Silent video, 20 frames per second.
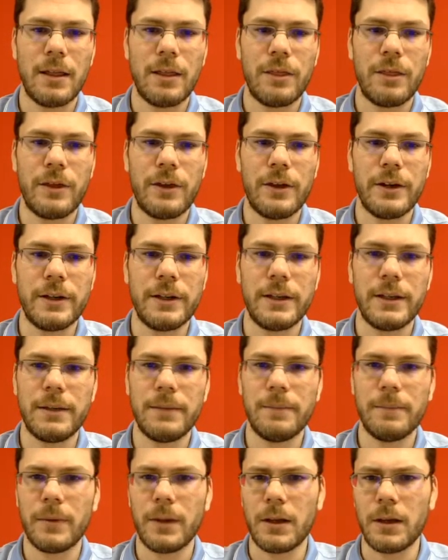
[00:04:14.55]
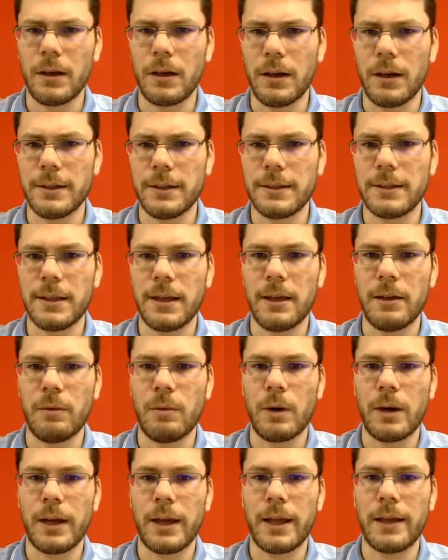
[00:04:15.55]
30, uh, let's say
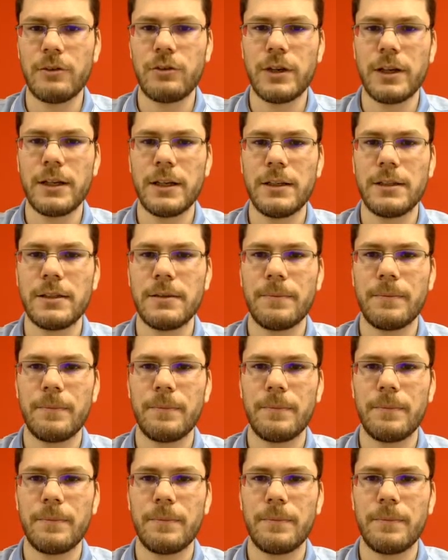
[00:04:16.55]
100